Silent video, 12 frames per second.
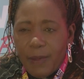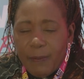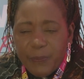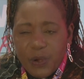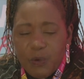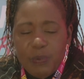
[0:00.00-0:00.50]

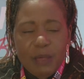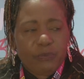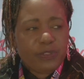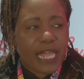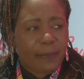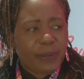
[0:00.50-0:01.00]
problem
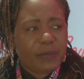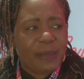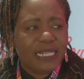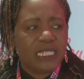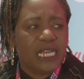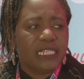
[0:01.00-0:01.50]
with dark
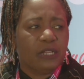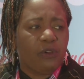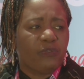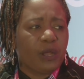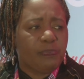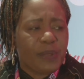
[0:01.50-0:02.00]
pigmentation,
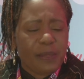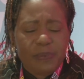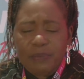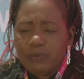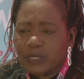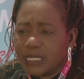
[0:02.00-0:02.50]
we've got
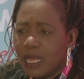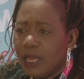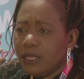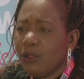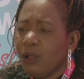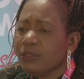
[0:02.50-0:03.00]
problem with,
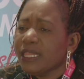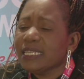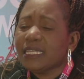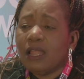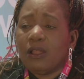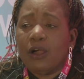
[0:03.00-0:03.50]

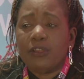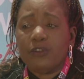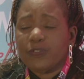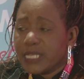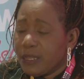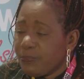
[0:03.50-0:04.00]
there's a lot
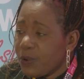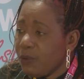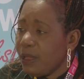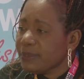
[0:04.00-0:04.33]
of skin problems.